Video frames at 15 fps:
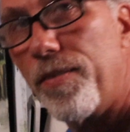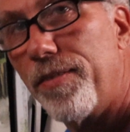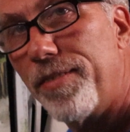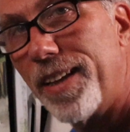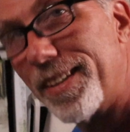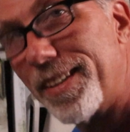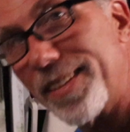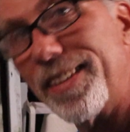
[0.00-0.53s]

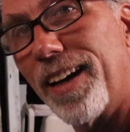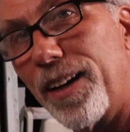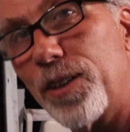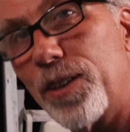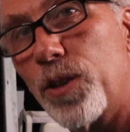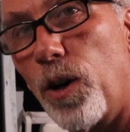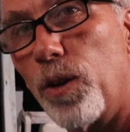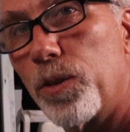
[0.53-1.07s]
that's not a
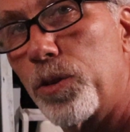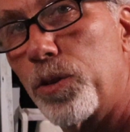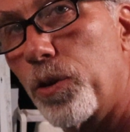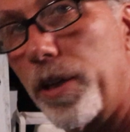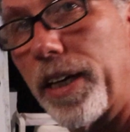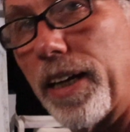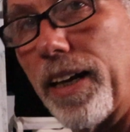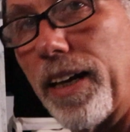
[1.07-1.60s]
tall
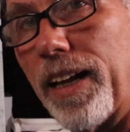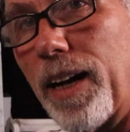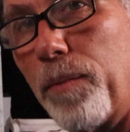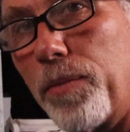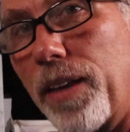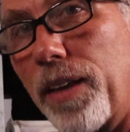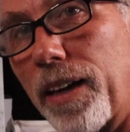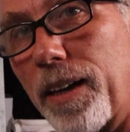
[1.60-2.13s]
tree. And
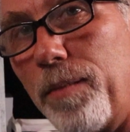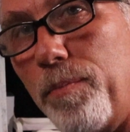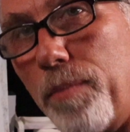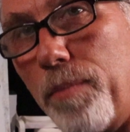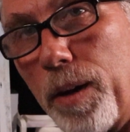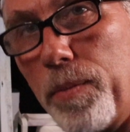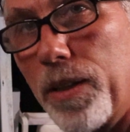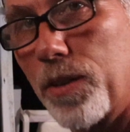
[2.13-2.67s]
I'm thinking
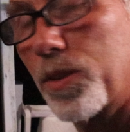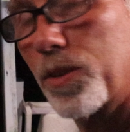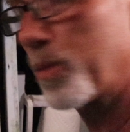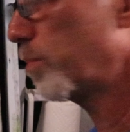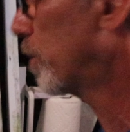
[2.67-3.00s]
maybe there's some